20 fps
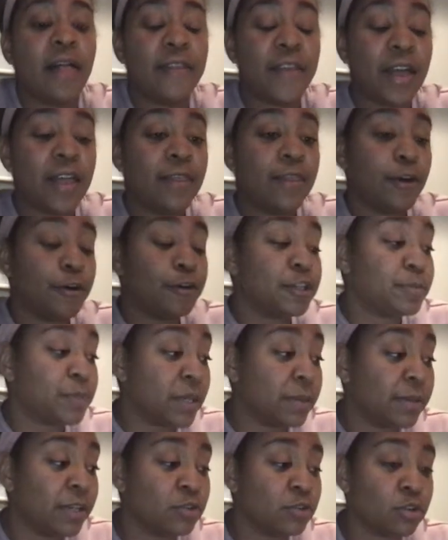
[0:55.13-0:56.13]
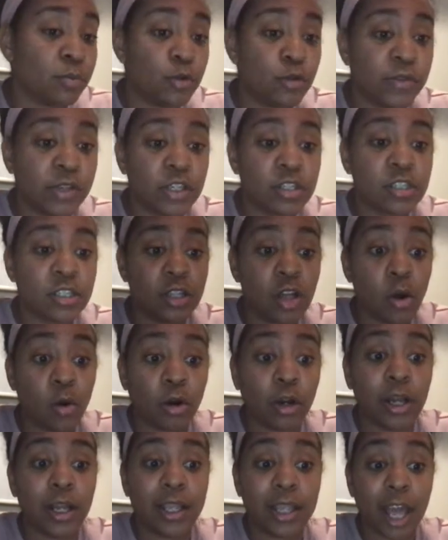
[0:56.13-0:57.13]
then those BBs were moving
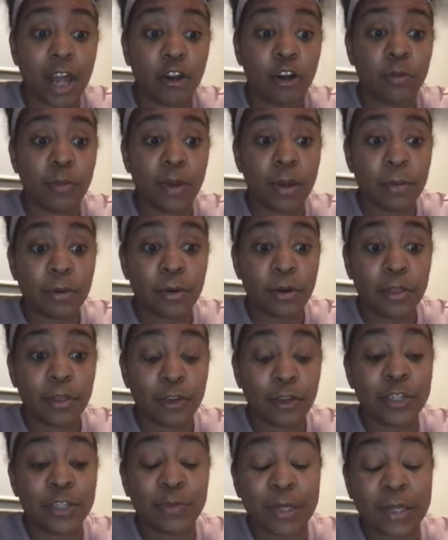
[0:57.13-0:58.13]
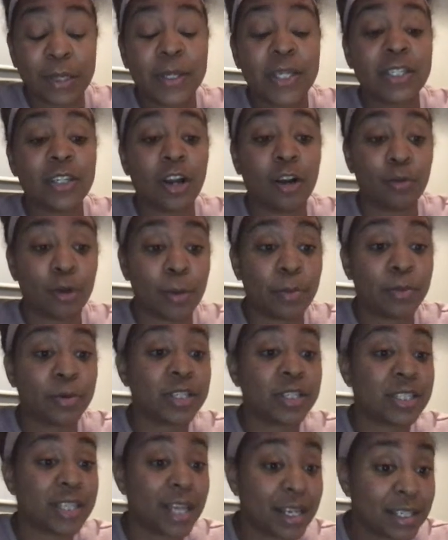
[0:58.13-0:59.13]
slower. Again, remember those BBs are
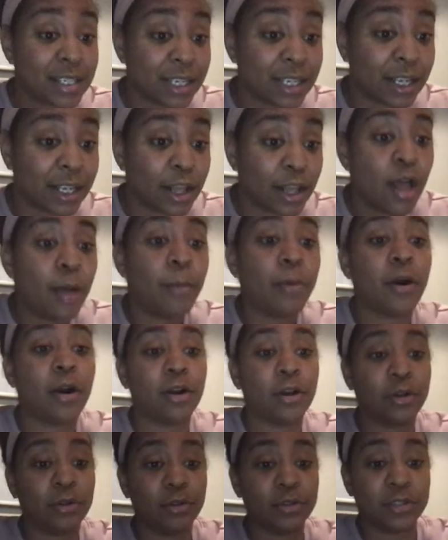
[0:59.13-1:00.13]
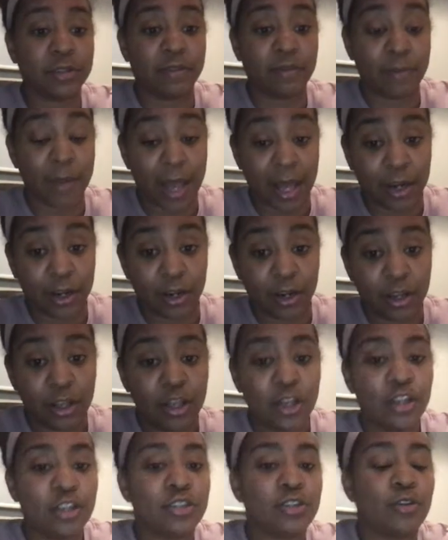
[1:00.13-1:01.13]
representing particles of matter.
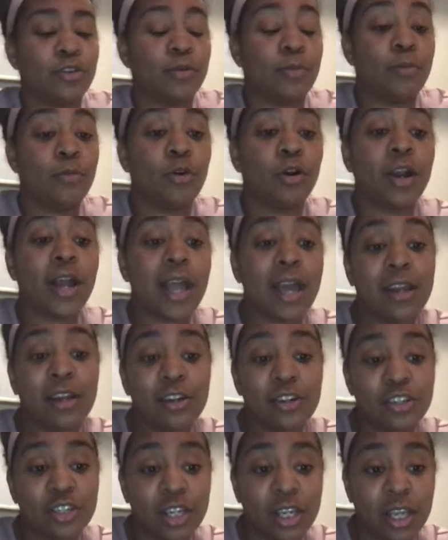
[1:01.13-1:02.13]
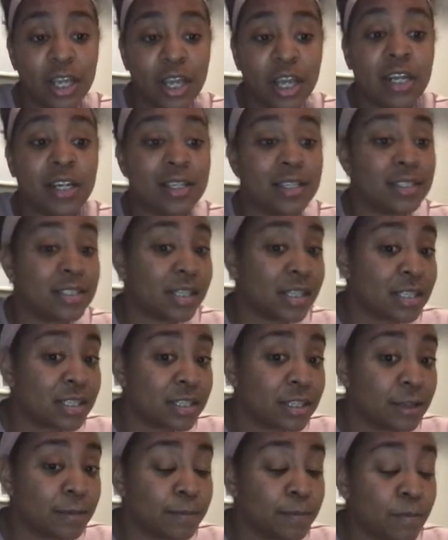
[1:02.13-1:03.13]
So the more energy in a
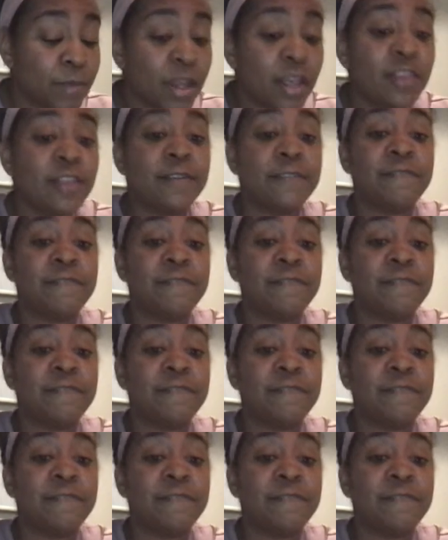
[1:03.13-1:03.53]
system, the